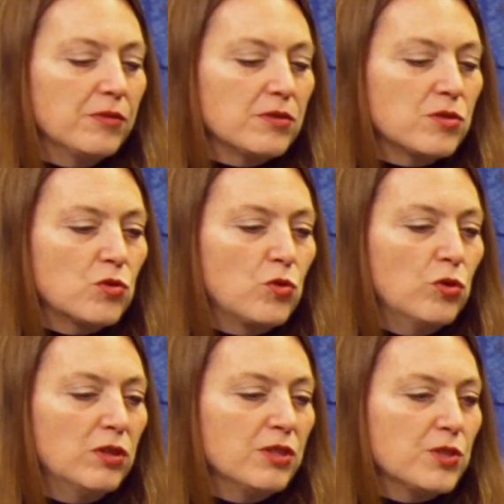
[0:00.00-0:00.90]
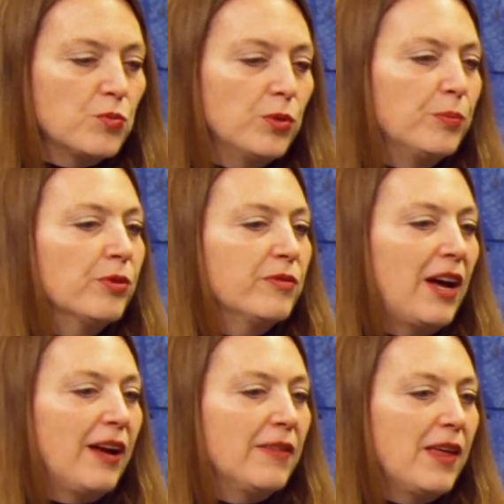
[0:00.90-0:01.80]
schools would
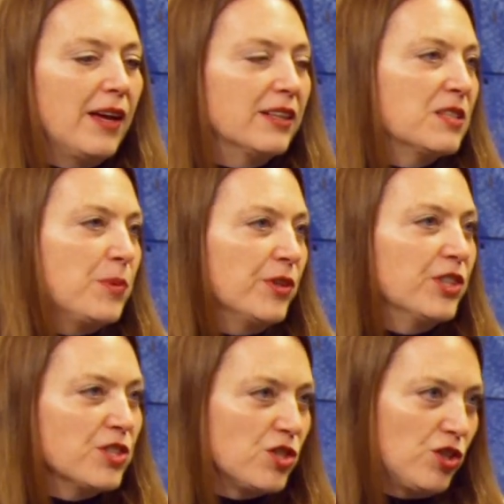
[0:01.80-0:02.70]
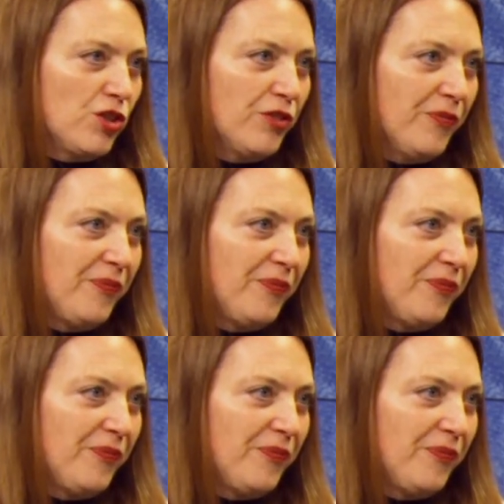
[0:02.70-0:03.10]
provide that experience to you?